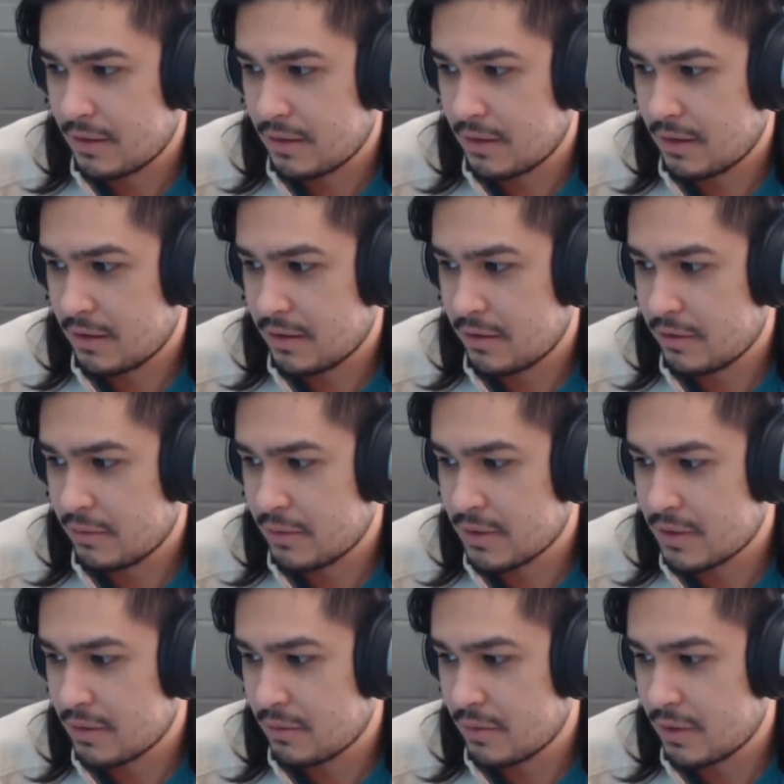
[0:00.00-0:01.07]
Audio
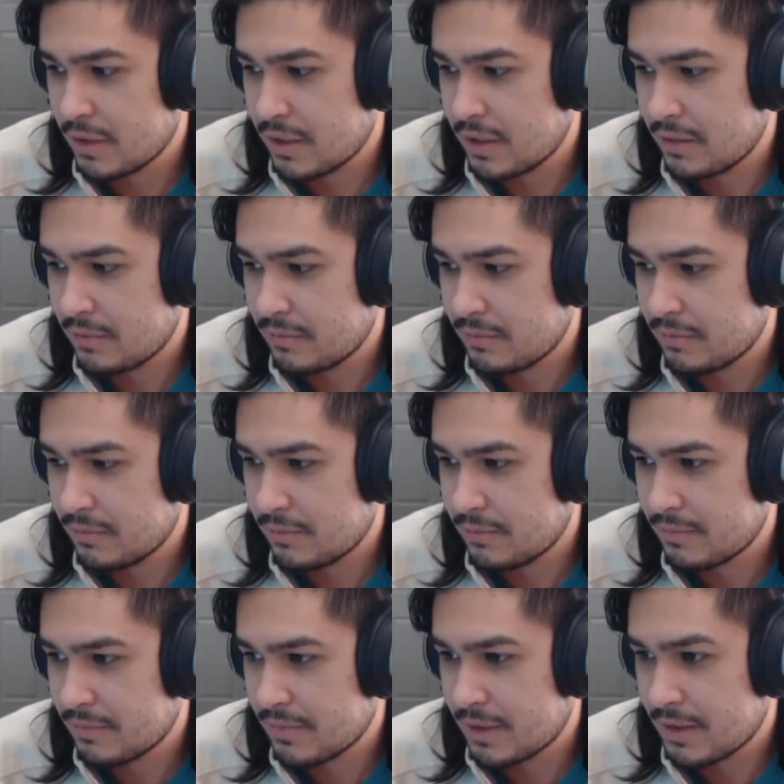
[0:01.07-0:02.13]
wasn't working.
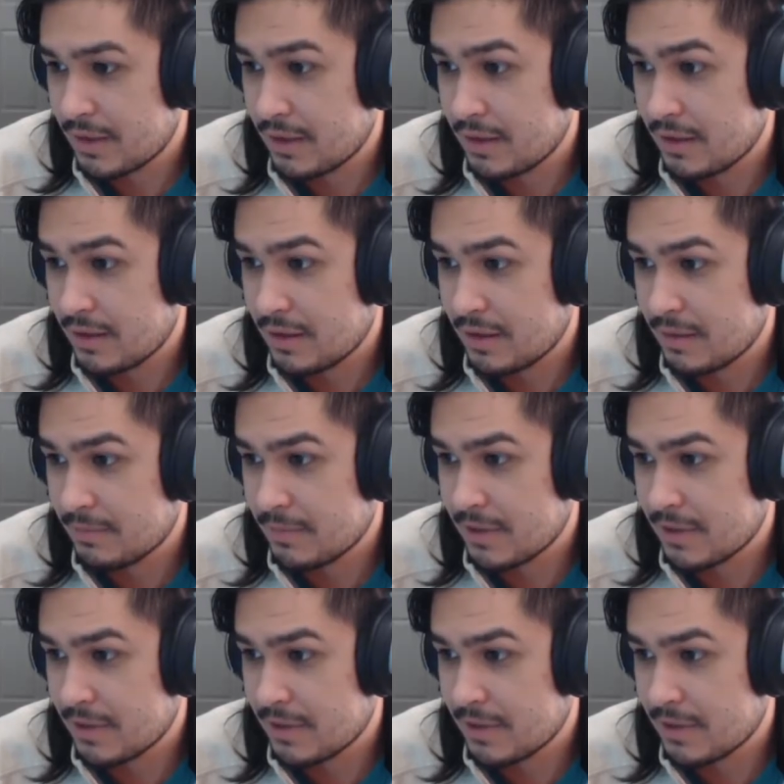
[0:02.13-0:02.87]
I'm